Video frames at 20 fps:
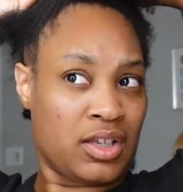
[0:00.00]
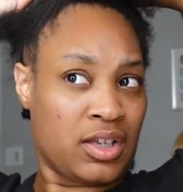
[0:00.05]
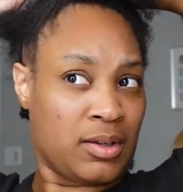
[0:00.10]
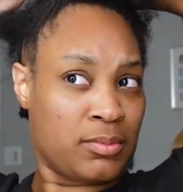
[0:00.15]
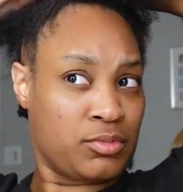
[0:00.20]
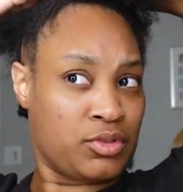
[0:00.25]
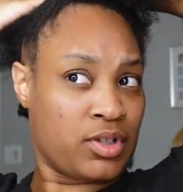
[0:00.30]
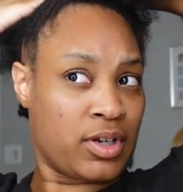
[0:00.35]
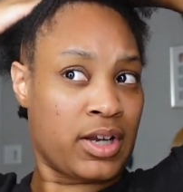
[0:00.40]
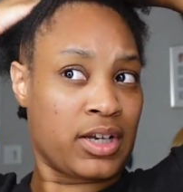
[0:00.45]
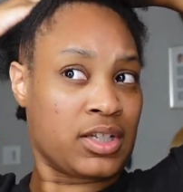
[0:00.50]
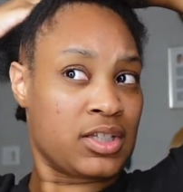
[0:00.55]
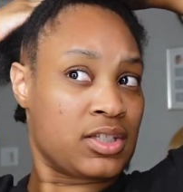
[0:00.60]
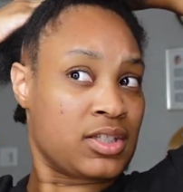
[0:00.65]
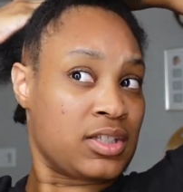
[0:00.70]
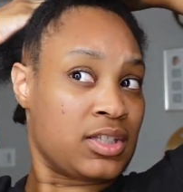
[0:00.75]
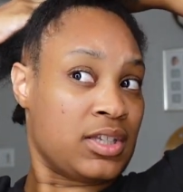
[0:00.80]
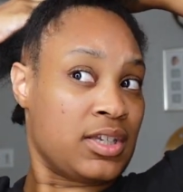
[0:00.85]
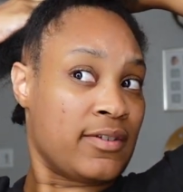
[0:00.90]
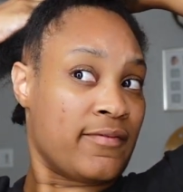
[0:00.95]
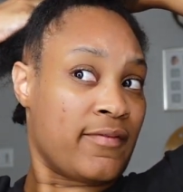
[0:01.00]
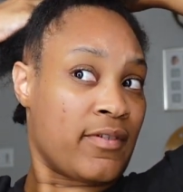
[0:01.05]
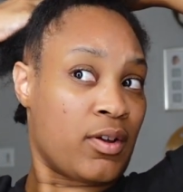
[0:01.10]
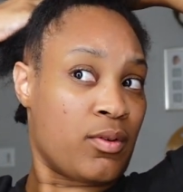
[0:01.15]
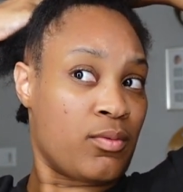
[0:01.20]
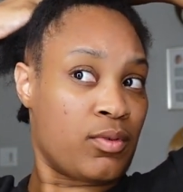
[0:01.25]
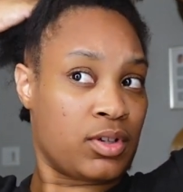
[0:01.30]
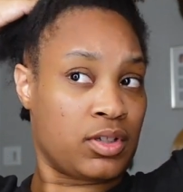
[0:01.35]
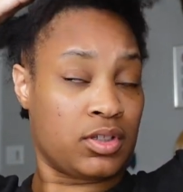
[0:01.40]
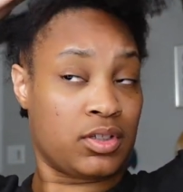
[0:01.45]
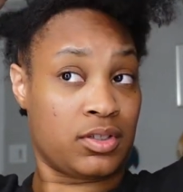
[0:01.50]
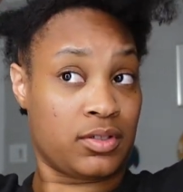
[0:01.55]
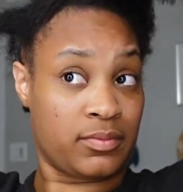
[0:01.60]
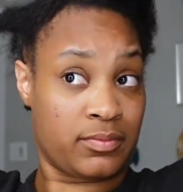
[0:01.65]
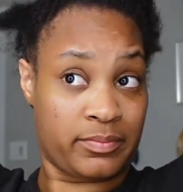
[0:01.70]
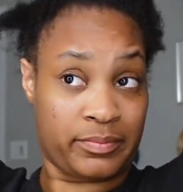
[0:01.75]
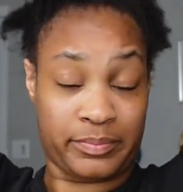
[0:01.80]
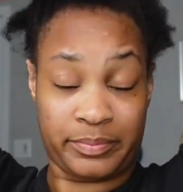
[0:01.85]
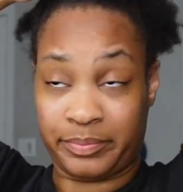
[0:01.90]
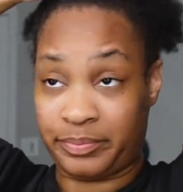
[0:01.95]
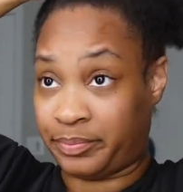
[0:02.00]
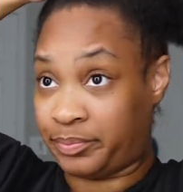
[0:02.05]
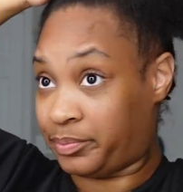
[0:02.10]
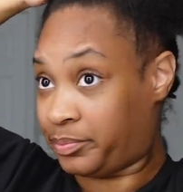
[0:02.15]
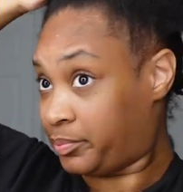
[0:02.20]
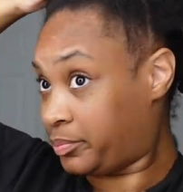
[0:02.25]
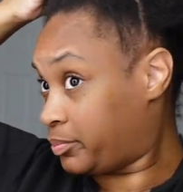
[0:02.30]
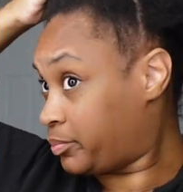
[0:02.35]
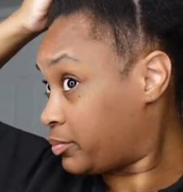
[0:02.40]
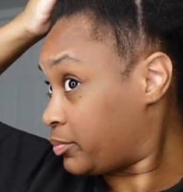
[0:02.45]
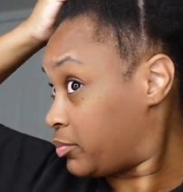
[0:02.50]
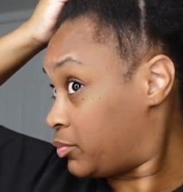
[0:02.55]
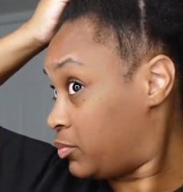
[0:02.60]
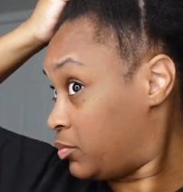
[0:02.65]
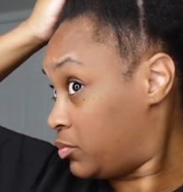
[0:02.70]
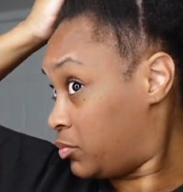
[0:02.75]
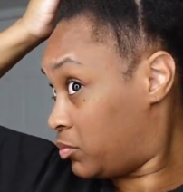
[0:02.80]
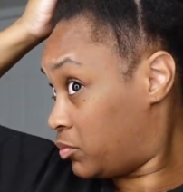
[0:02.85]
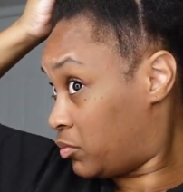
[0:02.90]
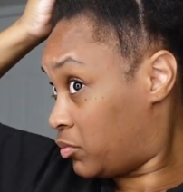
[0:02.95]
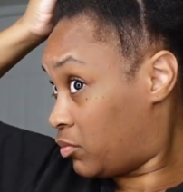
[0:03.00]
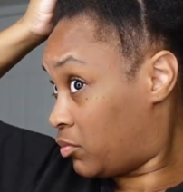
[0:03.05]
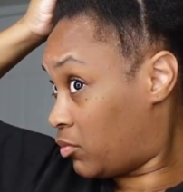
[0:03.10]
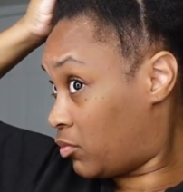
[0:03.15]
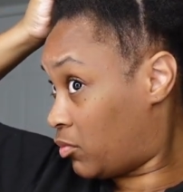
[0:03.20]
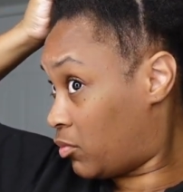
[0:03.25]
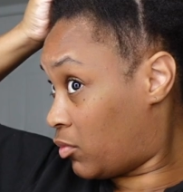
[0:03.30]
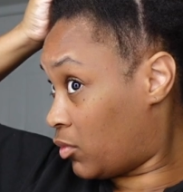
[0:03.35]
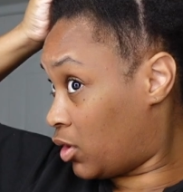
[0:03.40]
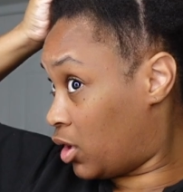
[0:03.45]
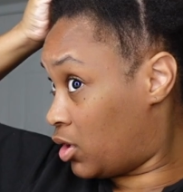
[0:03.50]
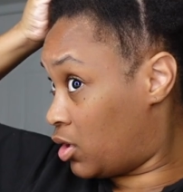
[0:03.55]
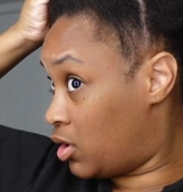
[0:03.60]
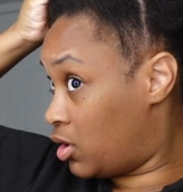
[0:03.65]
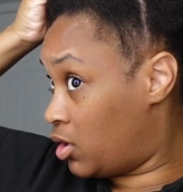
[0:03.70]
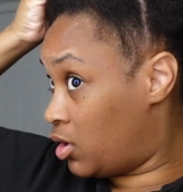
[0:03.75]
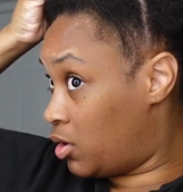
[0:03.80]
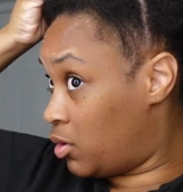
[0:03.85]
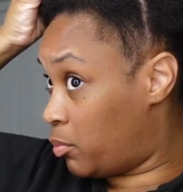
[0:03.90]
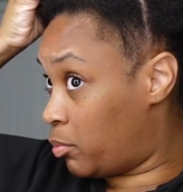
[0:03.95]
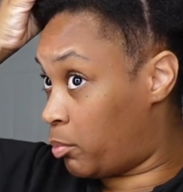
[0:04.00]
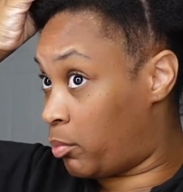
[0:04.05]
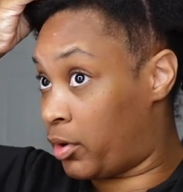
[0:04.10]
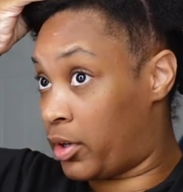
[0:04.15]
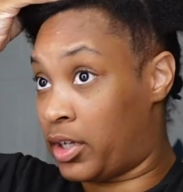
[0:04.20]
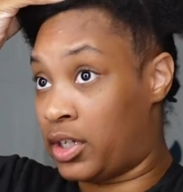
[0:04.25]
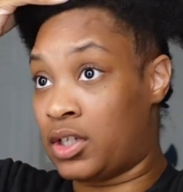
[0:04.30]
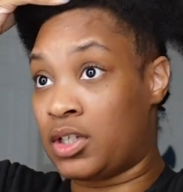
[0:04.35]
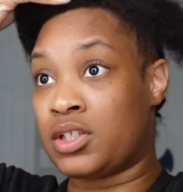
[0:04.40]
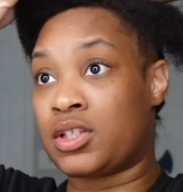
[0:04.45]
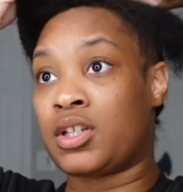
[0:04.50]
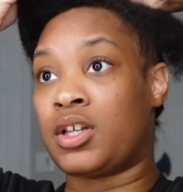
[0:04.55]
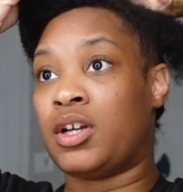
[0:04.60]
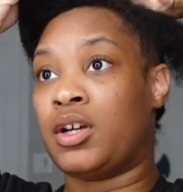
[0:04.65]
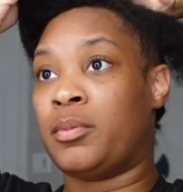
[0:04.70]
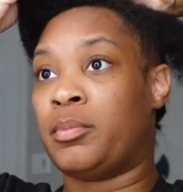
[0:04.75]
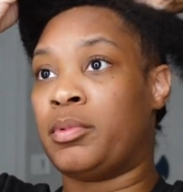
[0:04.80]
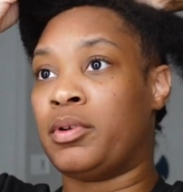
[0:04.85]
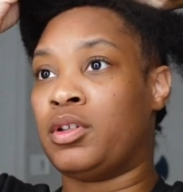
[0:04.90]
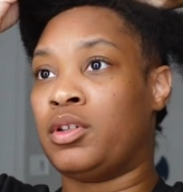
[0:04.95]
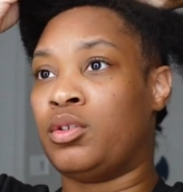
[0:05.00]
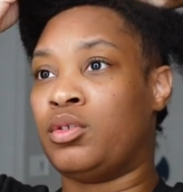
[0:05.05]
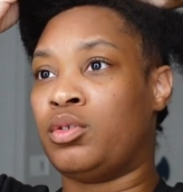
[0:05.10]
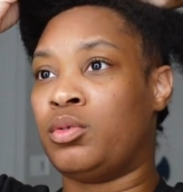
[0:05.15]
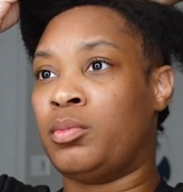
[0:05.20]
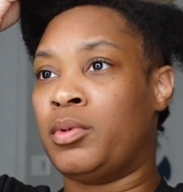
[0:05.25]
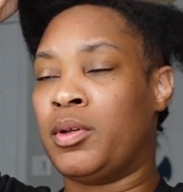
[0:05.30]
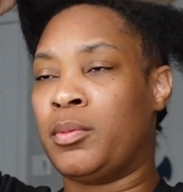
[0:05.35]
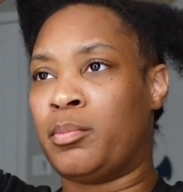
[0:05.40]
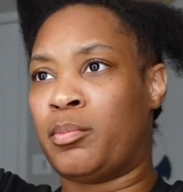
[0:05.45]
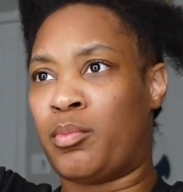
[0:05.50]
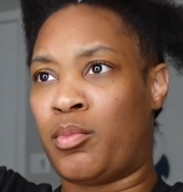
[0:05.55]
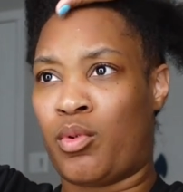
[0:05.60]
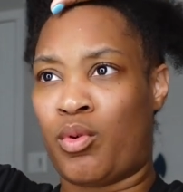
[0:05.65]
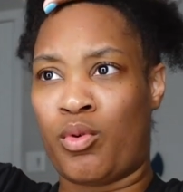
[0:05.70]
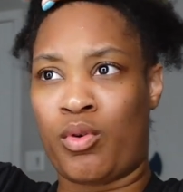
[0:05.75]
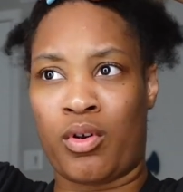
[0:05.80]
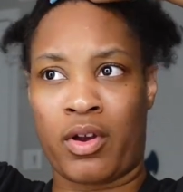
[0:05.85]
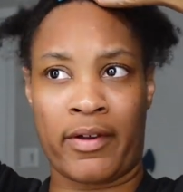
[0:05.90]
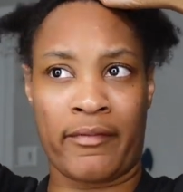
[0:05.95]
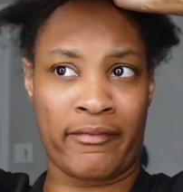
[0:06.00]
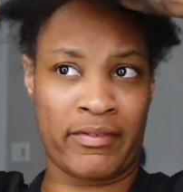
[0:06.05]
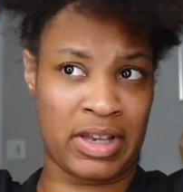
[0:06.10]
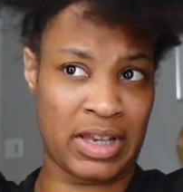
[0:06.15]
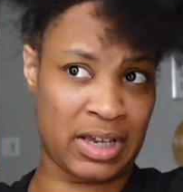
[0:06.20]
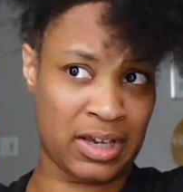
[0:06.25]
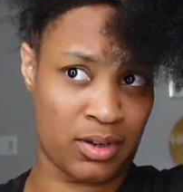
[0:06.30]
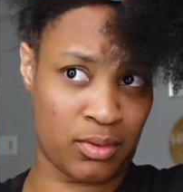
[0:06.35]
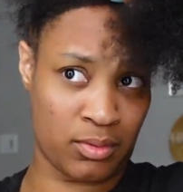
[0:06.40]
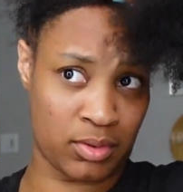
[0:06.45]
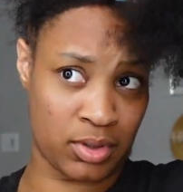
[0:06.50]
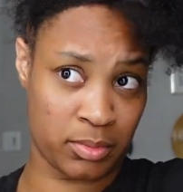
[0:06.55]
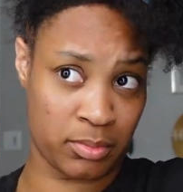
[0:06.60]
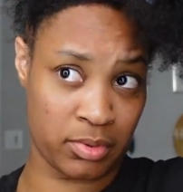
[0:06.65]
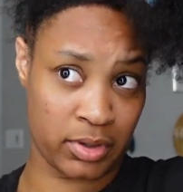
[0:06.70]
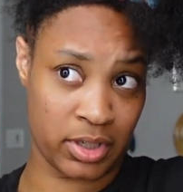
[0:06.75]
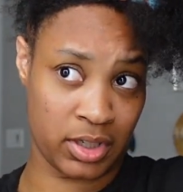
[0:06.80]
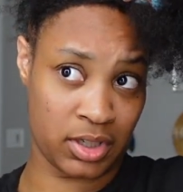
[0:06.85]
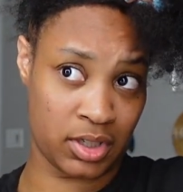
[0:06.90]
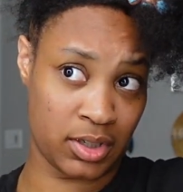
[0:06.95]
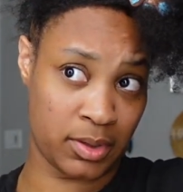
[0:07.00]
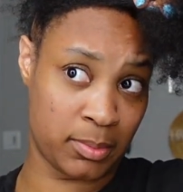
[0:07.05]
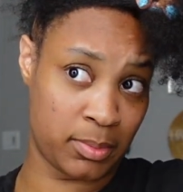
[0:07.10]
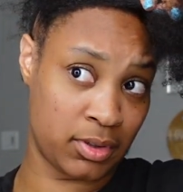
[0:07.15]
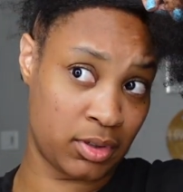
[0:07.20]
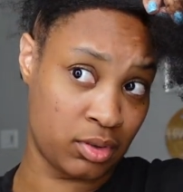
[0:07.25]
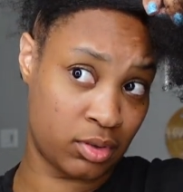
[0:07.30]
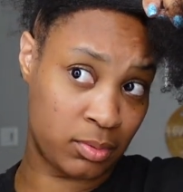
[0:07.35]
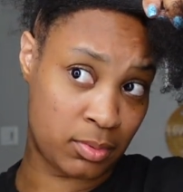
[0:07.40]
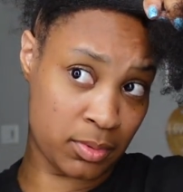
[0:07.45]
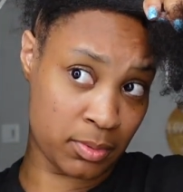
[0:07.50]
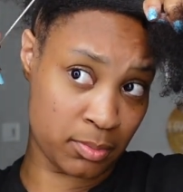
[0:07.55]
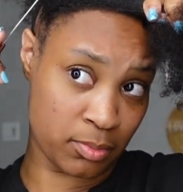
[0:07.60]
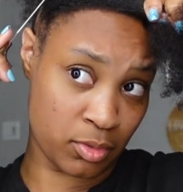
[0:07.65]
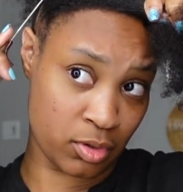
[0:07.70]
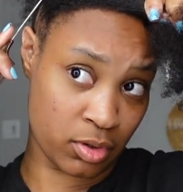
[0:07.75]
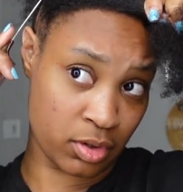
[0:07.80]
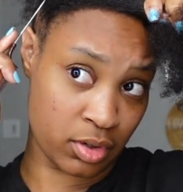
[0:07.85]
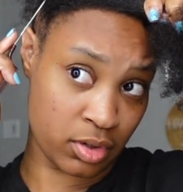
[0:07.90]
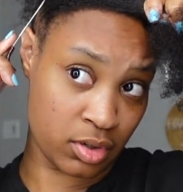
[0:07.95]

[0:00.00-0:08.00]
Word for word: I'm trying to see if I want to bring this up a little bit more. I feel like I want to bring it up a little bit more.